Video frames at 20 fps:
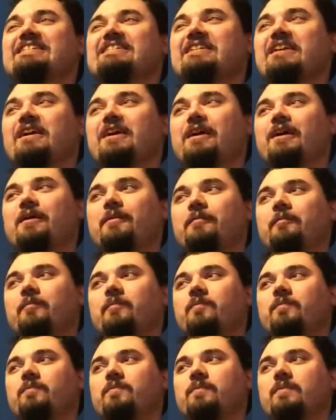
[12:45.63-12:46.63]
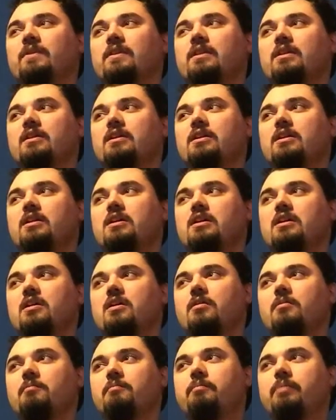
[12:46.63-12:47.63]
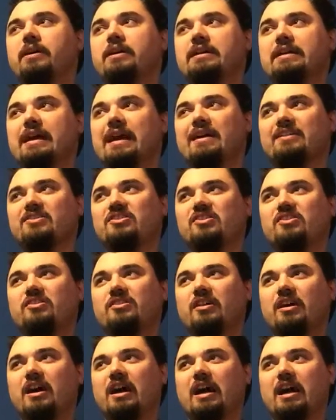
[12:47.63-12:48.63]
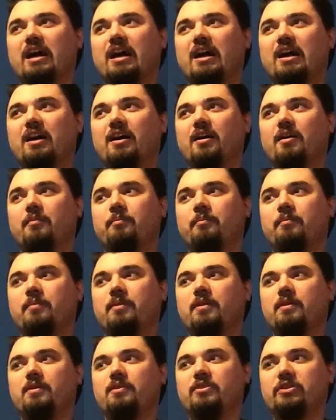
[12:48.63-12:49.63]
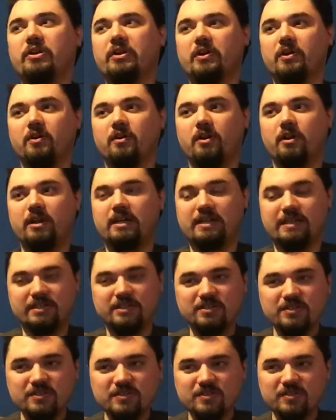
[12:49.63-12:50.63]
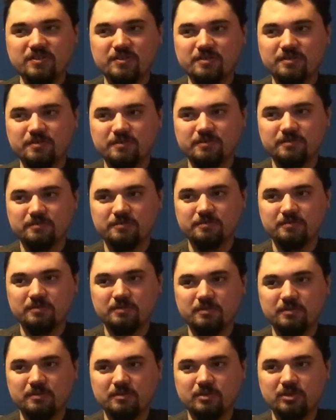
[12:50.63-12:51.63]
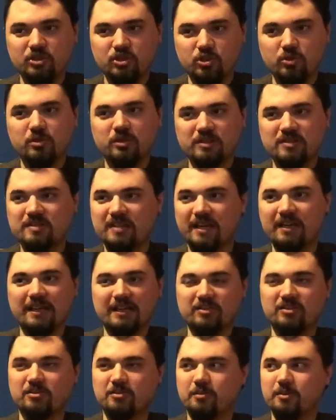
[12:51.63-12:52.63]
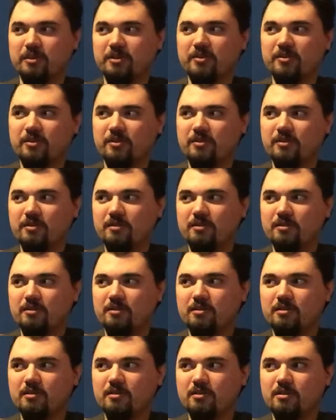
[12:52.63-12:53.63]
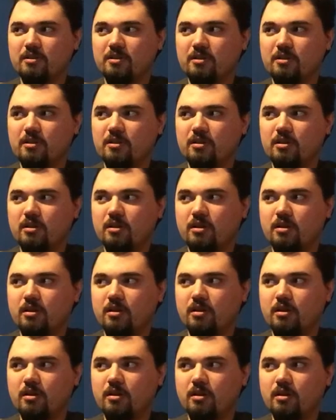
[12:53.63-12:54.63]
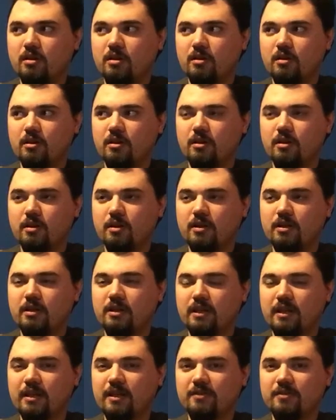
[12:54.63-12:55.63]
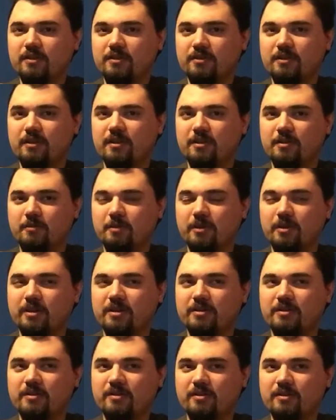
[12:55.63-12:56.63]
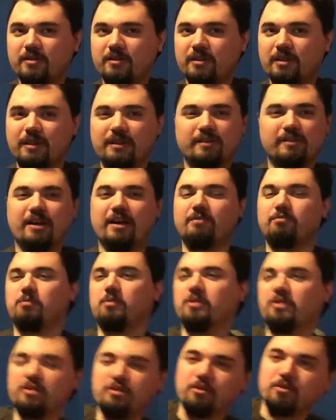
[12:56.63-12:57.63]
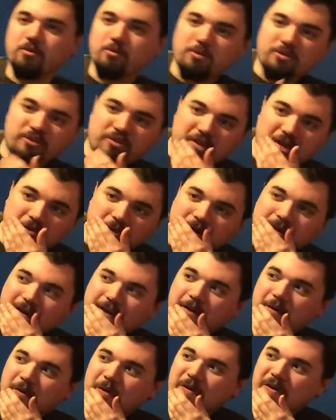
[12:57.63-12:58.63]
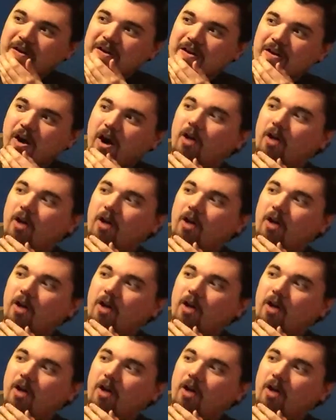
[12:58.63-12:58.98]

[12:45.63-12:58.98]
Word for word: Right. Um, but yes, um, there is. You could say that's a twist, and you could say it's not something you're going to expect either. Yeah, that's the thing where it's. I really don't know what to say right now. Okay.